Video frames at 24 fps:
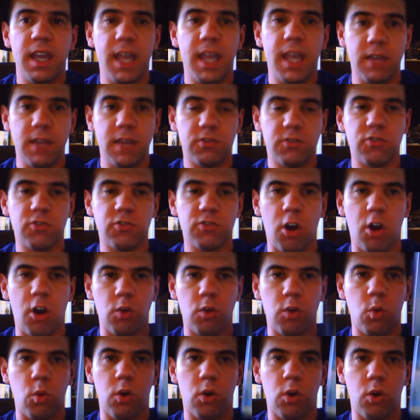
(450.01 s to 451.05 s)
and
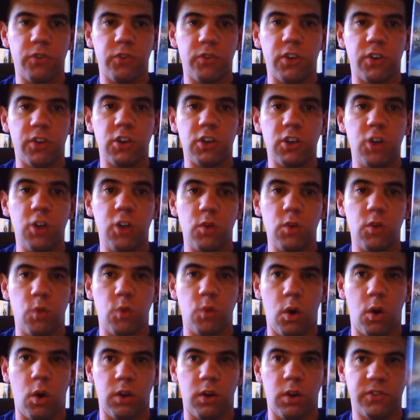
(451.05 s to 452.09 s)
Star Wars The Clone
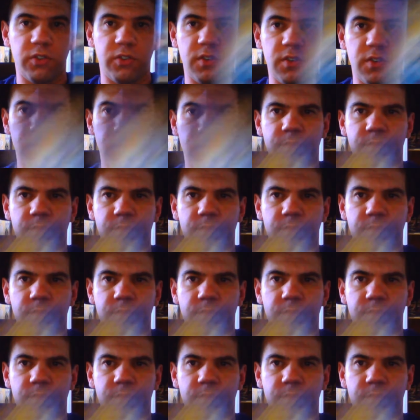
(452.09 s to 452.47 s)
Wars.